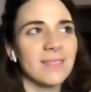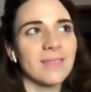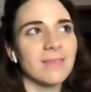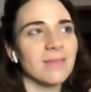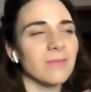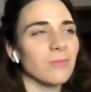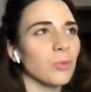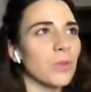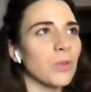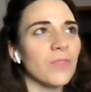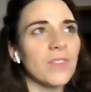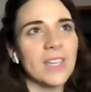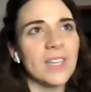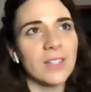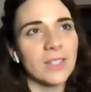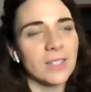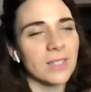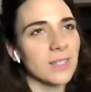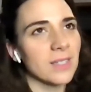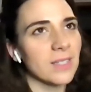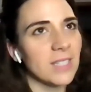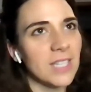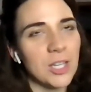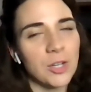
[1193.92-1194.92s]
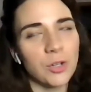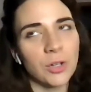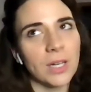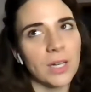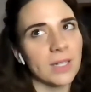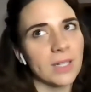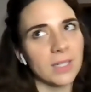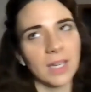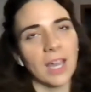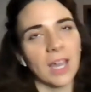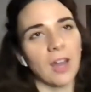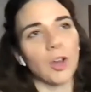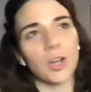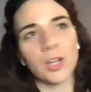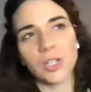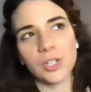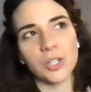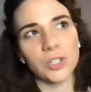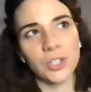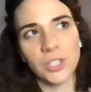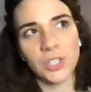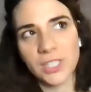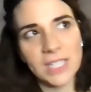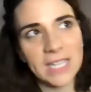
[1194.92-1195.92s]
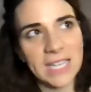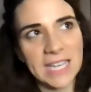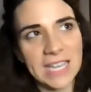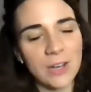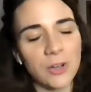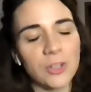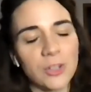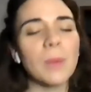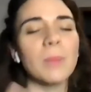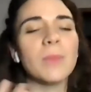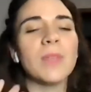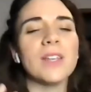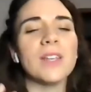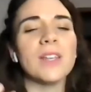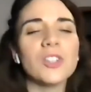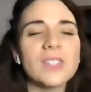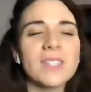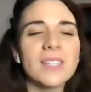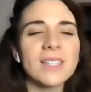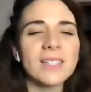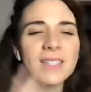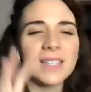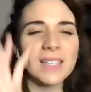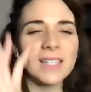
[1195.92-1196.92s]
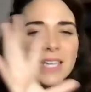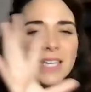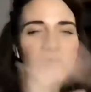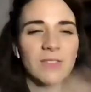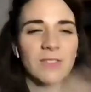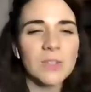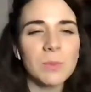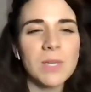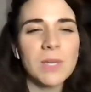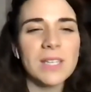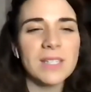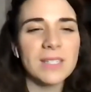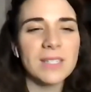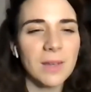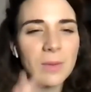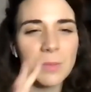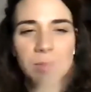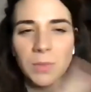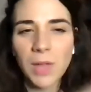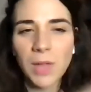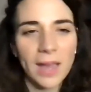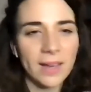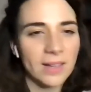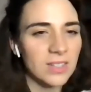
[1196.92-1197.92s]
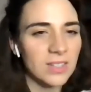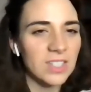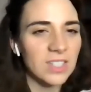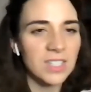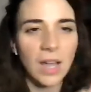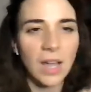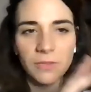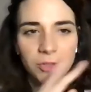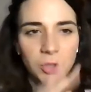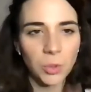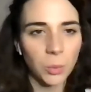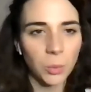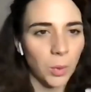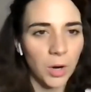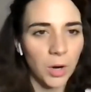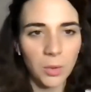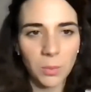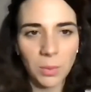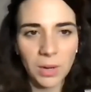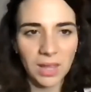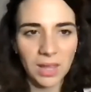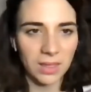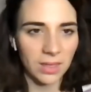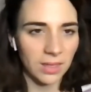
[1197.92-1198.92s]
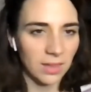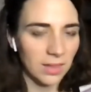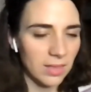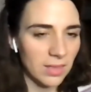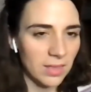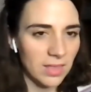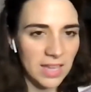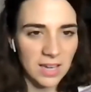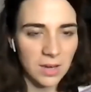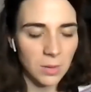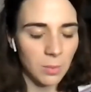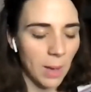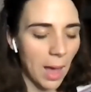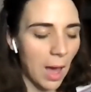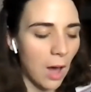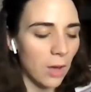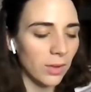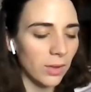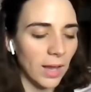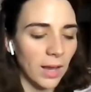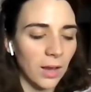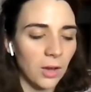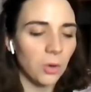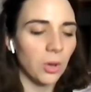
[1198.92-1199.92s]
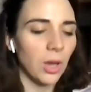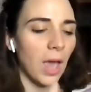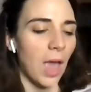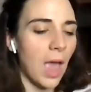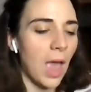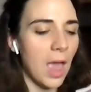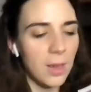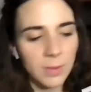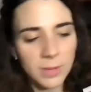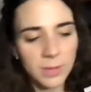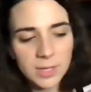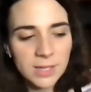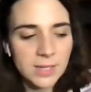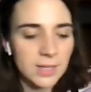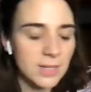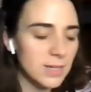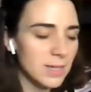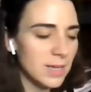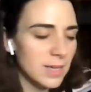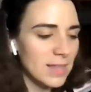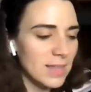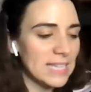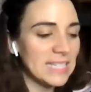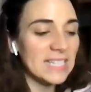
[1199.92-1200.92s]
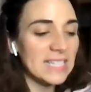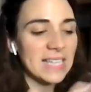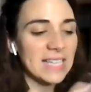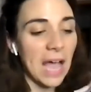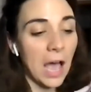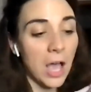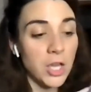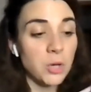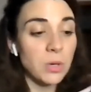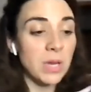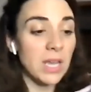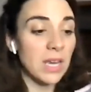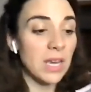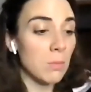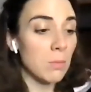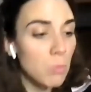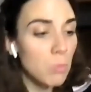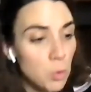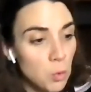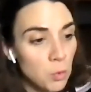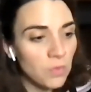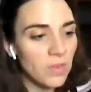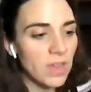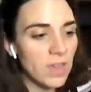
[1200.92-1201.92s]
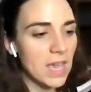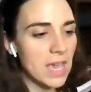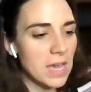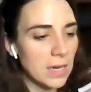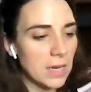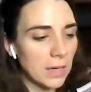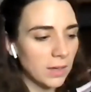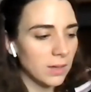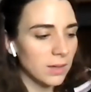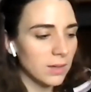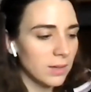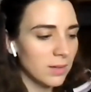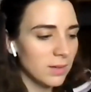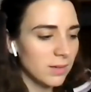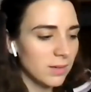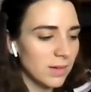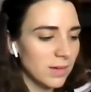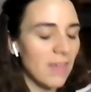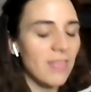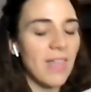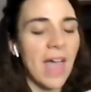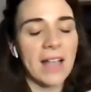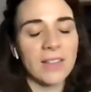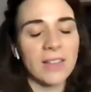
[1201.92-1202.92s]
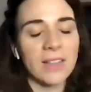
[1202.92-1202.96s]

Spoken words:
reveals a secret to character C or something, just because it gives me some like stuff to work with and think about, like, okay, this is how you get it moving, and